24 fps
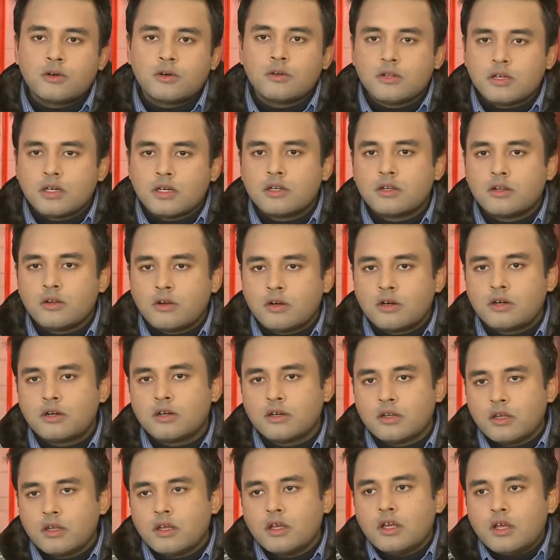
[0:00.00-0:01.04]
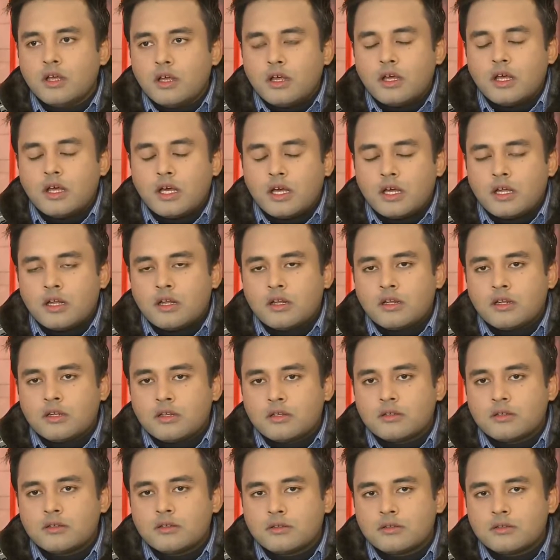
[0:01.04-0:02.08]
I got to learn a lot.
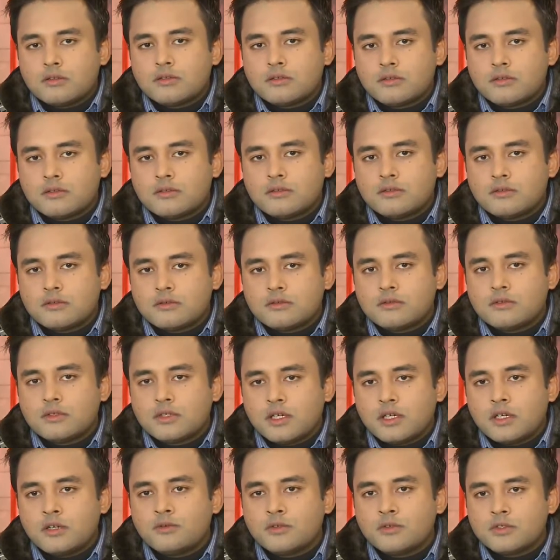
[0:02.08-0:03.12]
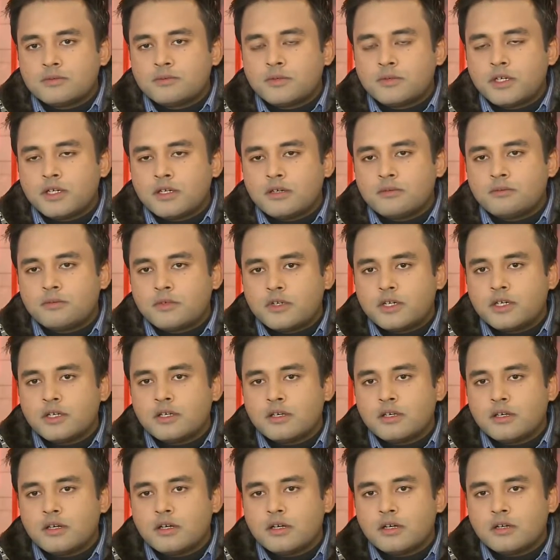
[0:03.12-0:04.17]
And yeah, it was pretty
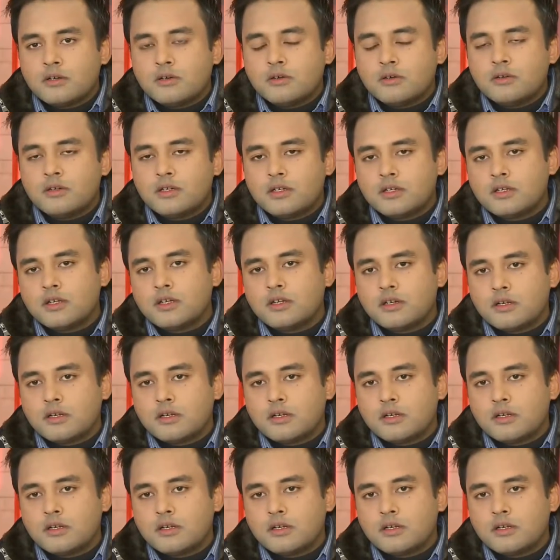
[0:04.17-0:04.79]
good and